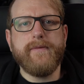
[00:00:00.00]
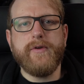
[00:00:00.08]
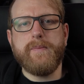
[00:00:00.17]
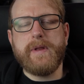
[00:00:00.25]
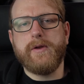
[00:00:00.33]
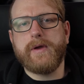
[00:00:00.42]
If
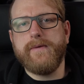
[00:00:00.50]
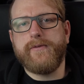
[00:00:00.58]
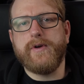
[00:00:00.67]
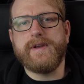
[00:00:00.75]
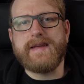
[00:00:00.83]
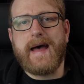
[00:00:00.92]
you've been looking
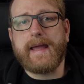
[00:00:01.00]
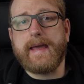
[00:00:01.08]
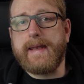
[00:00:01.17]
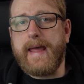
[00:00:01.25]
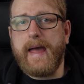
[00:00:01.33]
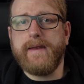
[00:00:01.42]
for a DAC
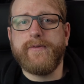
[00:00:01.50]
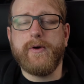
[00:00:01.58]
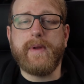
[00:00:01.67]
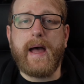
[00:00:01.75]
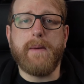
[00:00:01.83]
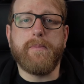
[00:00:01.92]
and
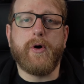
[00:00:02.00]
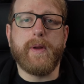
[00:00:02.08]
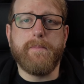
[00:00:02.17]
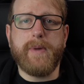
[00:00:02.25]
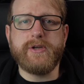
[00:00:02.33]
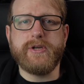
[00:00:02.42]
headphone amp on a
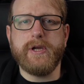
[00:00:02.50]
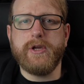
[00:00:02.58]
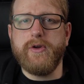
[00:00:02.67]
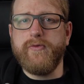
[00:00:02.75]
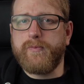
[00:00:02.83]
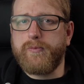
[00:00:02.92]
budget,
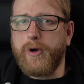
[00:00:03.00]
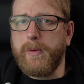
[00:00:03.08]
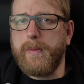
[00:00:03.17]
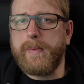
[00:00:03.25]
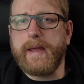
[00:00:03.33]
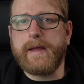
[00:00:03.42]
you've
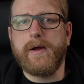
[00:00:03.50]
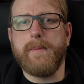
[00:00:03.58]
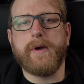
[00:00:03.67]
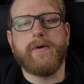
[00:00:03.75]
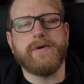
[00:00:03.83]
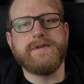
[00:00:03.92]
probably
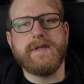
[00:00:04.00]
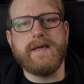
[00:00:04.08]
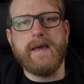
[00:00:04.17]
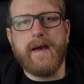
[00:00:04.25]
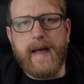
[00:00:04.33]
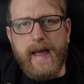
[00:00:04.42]
come across
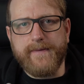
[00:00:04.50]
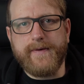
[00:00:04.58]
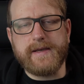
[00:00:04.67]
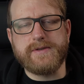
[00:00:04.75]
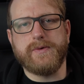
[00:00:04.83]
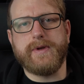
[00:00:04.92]
the
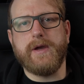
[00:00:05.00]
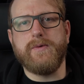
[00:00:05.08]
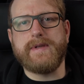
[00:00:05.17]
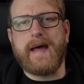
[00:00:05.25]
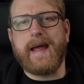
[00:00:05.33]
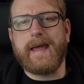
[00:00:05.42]
FX Audio
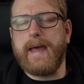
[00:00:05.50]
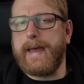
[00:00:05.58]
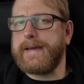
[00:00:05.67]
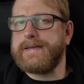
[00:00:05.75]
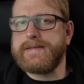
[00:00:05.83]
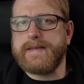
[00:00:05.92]
DAC
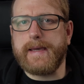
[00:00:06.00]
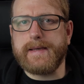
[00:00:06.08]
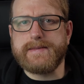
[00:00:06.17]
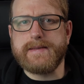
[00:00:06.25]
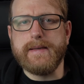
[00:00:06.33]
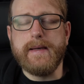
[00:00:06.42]

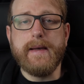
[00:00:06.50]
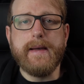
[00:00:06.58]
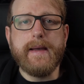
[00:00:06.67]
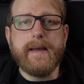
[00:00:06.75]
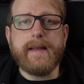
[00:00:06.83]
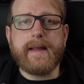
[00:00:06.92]
X6.
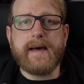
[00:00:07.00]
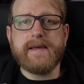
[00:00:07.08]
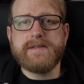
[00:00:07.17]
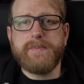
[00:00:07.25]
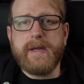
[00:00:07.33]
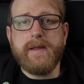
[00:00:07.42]
It
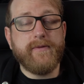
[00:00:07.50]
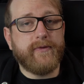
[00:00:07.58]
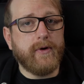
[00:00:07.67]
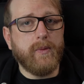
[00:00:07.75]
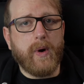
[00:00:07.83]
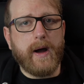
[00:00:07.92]
has been
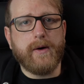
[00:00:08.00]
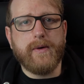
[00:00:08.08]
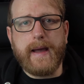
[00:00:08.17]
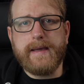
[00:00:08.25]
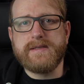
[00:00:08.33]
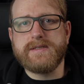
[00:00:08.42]
for a
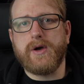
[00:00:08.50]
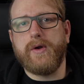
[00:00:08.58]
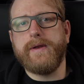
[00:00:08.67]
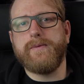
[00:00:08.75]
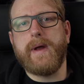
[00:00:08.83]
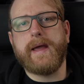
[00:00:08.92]
while a
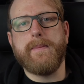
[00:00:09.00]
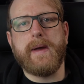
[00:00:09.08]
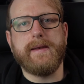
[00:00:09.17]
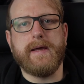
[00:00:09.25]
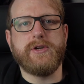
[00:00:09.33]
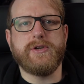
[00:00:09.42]
solid
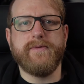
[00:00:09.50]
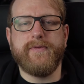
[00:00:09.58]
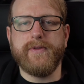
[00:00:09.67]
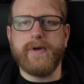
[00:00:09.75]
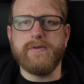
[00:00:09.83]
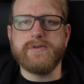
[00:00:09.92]
recommendation
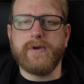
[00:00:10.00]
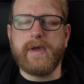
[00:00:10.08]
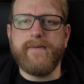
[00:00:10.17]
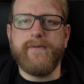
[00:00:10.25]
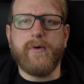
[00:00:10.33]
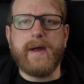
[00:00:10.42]
for those
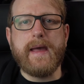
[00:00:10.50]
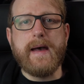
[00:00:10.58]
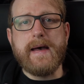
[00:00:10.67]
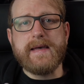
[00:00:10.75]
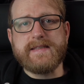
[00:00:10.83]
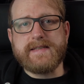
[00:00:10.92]
looking for a
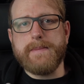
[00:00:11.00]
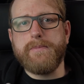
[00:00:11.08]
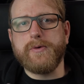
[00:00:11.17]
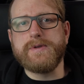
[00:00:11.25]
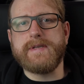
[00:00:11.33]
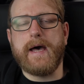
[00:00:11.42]

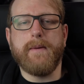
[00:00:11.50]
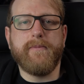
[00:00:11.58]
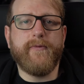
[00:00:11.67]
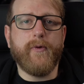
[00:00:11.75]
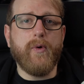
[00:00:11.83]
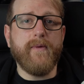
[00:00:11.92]
simple
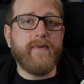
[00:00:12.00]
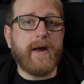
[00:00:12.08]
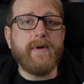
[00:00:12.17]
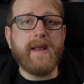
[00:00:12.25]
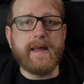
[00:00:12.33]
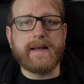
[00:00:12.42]
setup for
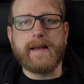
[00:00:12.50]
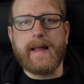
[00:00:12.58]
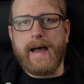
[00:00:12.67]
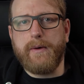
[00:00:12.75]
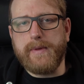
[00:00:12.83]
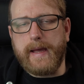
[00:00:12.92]
very little
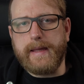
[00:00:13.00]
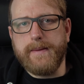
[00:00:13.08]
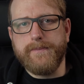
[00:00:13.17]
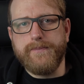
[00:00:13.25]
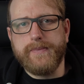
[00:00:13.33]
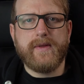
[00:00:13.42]
outlay.
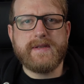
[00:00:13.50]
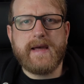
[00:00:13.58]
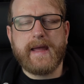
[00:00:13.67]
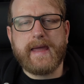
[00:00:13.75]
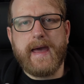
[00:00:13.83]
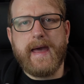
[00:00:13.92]
The
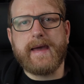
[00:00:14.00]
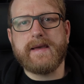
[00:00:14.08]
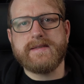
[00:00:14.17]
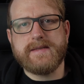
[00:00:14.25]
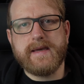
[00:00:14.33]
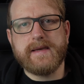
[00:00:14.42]
DAC
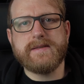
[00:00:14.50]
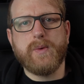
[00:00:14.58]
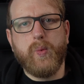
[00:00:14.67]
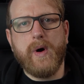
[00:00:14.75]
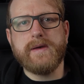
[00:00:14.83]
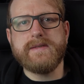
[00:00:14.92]
X6
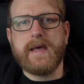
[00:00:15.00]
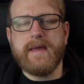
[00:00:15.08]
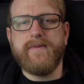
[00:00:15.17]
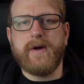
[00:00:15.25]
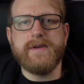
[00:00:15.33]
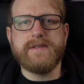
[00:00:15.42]
was
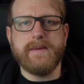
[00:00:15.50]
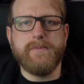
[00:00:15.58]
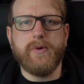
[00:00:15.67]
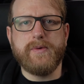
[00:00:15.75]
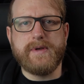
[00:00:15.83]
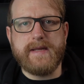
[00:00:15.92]
a very
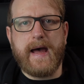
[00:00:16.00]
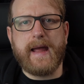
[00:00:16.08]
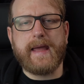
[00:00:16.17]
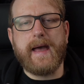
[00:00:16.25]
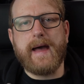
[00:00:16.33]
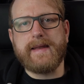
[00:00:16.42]
simple
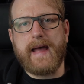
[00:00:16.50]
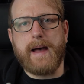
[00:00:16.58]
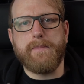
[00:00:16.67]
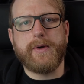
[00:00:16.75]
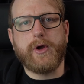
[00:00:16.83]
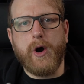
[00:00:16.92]
DAC and
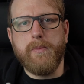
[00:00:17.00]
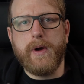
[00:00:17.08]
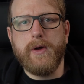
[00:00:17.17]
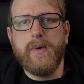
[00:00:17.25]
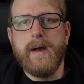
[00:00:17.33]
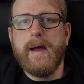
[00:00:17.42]
amp
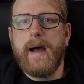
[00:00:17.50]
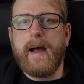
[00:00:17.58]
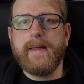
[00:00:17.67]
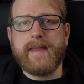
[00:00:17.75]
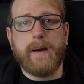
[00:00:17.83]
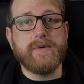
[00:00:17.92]
combo,
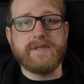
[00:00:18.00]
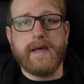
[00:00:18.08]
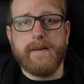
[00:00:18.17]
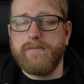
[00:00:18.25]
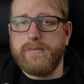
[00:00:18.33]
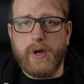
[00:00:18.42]
and that was
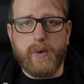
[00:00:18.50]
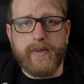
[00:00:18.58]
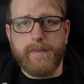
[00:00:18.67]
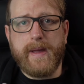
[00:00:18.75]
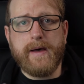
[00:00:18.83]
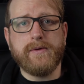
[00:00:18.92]
it. No
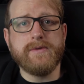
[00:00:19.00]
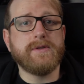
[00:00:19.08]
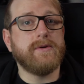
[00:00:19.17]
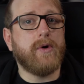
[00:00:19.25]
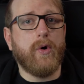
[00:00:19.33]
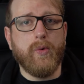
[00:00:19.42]
other
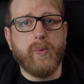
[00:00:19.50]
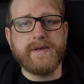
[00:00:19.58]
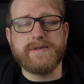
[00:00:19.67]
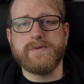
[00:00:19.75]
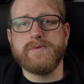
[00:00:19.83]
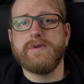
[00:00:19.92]
bells or
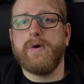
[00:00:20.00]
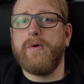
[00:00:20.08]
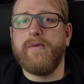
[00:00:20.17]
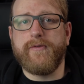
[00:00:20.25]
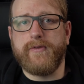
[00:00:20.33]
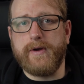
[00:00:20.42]
whistles
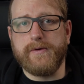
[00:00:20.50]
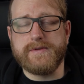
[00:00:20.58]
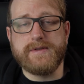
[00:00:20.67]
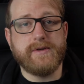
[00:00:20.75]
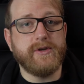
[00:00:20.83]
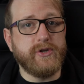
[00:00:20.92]
or
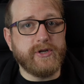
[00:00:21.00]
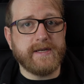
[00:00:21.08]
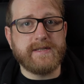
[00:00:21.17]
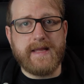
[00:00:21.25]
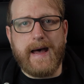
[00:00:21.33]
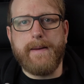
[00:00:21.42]
frills,
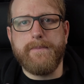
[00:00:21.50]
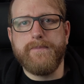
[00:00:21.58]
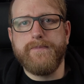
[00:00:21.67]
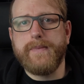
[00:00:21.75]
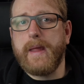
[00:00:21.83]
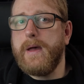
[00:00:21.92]
just that.
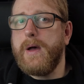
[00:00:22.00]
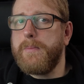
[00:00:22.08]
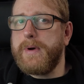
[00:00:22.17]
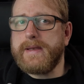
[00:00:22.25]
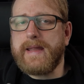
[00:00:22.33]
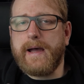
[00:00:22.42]

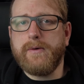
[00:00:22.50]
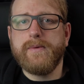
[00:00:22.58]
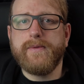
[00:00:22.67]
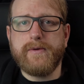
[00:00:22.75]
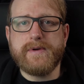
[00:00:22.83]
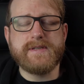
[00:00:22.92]
But now
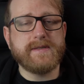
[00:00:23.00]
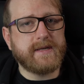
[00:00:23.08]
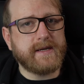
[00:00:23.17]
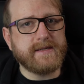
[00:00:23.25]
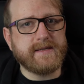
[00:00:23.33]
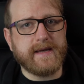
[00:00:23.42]
there is a
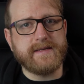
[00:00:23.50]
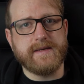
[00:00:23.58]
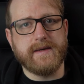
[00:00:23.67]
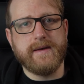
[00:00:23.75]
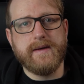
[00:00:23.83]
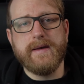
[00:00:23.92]

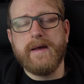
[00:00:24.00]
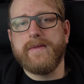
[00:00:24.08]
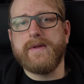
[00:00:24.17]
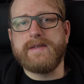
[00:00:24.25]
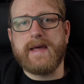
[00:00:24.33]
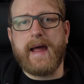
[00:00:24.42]
successor,
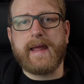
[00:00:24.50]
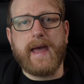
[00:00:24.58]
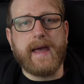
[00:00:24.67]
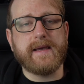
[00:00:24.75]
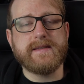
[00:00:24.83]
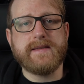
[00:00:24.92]
the DAC
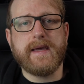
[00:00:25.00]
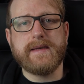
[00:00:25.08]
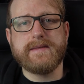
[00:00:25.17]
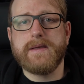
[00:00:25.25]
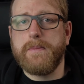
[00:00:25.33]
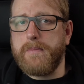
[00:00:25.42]

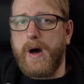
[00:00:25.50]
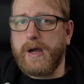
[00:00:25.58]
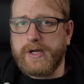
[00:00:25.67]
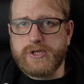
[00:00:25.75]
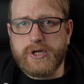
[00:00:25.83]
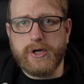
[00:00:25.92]
X6
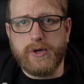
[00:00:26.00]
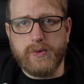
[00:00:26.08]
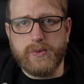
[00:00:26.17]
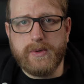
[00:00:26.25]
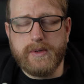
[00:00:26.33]
Mark II.